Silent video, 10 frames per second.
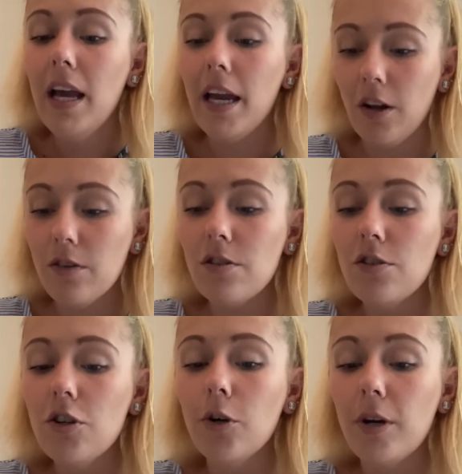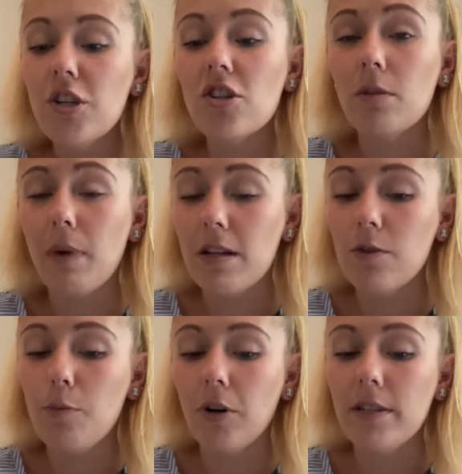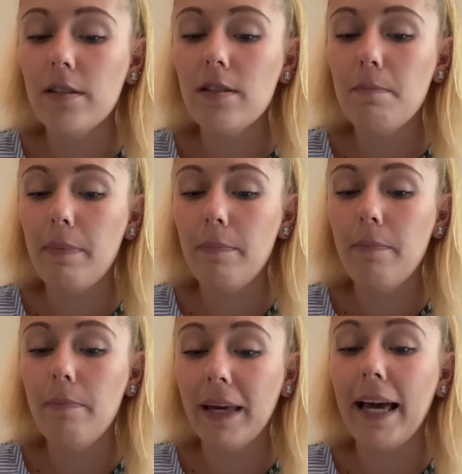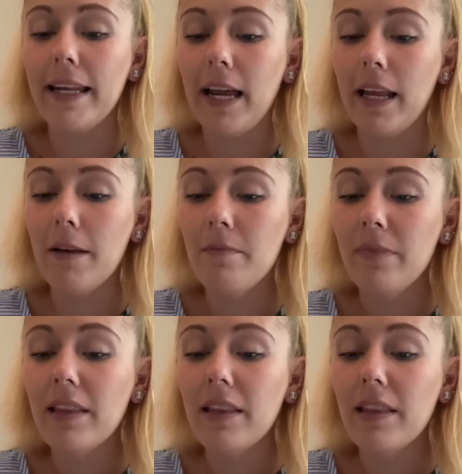"In answer to your question, my little prince," began Nanny,